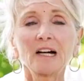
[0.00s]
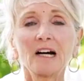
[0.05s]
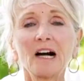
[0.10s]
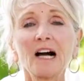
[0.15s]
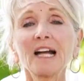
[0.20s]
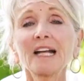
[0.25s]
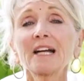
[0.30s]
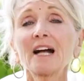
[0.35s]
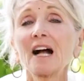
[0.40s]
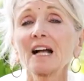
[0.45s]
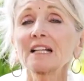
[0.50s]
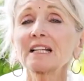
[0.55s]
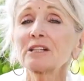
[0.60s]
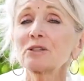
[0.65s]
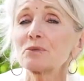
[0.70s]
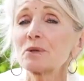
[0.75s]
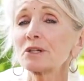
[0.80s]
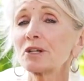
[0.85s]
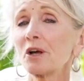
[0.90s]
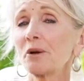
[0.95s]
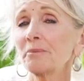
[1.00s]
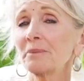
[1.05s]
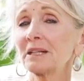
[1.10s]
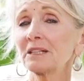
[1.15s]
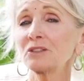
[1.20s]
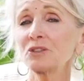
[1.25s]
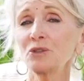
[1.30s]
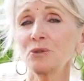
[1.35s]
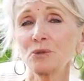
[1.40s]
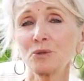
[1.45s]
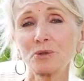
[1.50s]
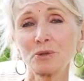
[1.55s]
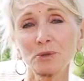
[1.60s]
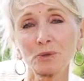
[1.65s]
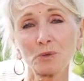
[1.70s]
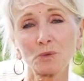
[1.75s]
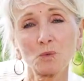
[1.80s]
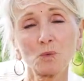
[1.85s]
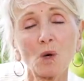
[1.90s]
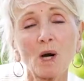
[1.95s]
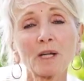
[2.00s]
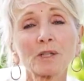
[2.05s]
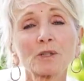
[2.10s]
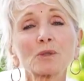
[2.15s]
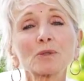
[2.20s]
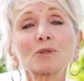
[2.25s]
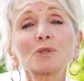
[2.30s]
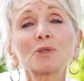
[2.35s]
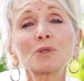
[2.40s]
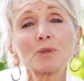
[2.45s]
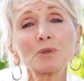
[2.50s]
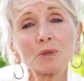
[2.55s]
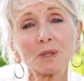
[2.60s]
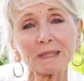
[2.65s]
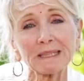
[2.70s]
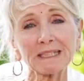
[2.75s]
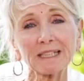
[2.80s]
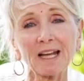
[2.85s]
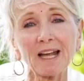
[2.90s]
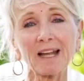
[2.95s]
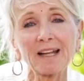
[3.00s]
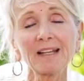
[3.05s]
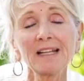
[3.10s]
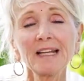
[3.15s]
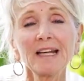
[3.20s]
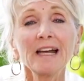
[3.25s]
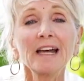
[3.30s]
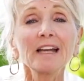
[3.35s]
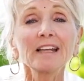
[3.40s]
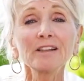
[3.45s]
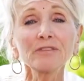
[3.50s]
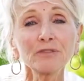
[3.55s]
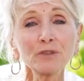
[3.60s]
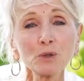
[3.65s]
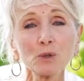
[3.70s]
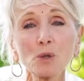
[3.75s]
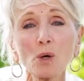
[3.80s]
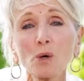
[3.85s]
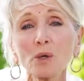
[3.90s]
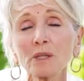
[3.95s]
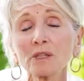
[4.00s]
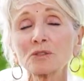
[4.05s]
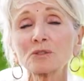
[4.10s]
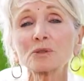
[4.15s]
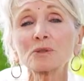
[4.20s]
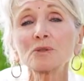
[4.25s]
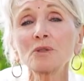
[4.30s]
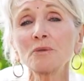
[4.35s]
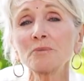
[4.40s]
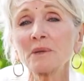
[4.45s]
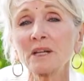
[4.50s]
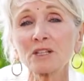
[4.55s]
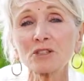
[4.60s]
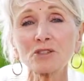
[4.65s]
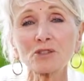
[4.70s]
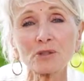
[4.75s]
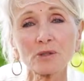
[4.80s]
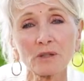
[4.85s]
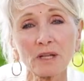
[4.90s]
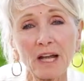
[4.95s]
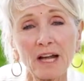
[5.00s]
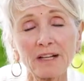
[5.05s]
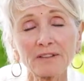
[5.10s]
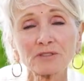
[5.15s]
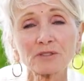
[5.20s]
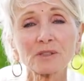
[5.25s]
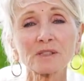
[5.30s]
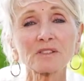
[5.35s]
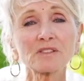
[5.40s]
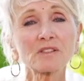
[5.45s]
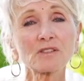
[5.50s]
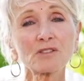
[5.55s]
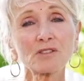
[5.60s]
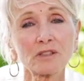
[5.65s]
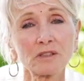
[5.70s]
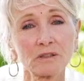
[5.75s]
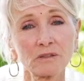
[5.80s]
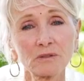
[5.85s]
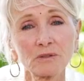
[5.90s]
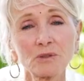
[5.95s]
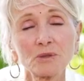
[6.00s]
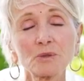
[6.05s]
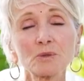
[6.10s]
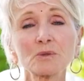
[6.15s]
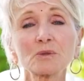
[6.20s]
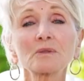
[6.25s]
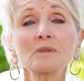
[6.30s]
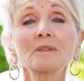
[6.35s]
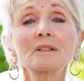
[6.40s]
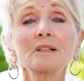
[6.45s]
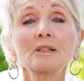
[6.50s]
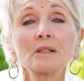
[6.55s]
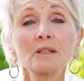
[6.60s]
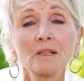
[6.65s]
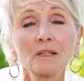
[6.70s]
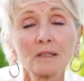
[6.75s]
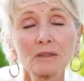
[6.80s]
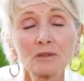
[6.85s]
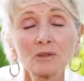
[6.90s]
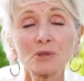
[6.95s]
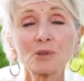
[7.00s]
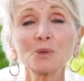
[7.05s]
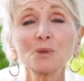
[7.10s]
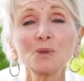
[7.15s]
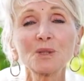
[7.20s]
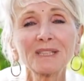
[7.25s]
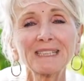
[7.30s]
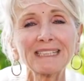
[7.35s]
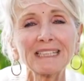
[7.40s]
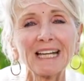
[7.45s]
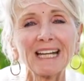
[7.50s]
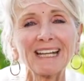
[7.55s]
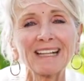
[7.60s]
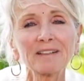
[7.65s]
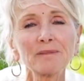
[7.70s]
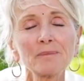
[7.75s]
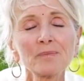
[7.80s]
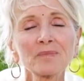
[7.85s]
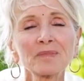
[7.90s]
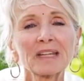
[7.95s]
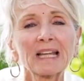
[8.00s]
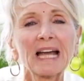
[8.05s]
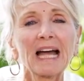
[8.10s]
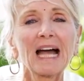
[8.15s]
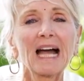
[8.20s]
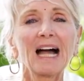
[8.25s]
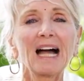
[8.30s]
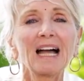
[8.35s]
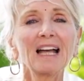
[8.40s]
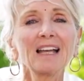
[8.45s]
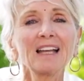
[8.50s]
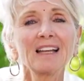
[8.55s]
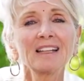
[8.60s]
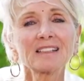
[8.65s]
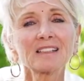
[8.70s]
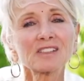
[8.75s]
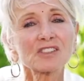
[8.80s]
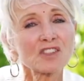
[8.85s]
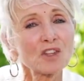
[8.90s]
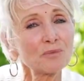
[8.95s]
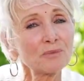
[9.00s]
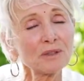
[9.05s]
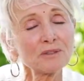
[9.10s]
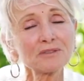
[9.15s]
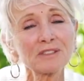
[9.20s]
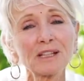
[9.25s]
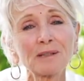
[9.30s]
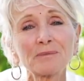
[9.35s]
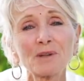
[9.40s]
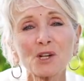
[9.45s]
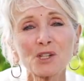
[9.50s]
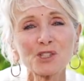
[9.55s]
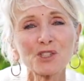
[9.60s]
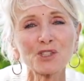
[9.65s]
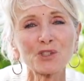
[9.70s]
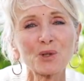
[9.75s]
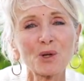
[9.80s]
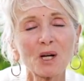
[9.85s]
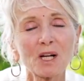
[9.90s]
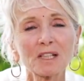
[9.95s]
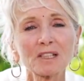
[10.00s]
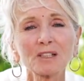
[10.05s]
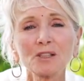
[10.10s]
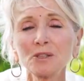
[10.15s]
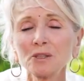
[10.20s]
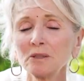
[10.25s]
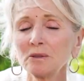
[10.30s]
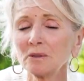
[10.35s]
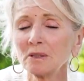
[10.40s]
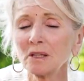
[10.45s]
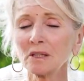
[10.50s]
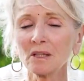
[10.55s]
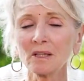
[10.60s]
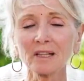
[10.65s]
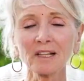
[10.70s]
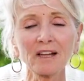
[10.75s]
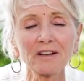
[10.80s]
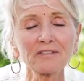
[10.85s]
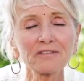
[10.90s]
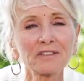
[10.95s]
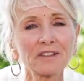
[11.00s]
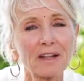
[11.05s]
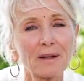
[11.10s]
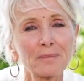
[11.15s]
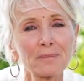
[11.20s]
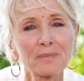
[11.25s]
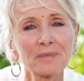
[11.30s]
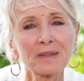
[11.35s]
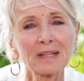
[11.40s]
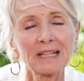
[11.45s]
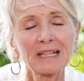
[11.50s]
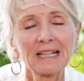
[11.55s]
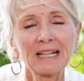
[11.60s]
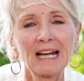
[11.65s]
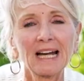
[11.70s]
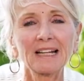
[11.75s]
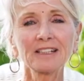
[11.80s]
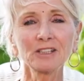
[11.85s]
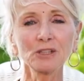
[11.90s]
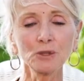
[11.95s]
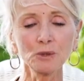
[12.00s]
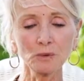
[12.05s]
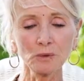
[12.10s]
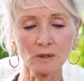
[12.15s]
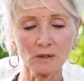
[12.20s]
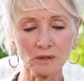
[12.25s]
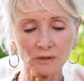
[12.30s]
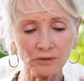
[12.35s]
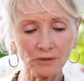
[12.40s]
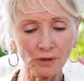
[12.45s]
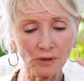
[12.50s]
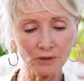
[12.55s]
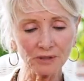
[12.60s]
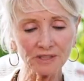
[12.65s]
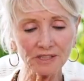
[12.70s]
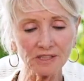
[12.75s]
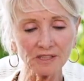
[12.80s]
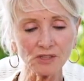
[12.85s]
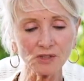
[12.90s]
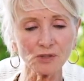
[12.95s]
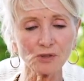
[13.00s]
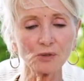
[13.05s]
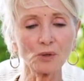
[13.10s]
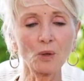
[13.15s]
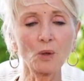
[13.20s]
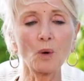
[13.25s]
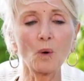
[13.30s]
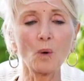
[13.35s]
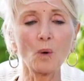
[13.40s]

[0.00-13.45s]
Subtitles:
I highly recommend you do 1 or 2 a day. If you're going through a major life transition, do 2 a day. And some of them are short. You will love them. You will notice your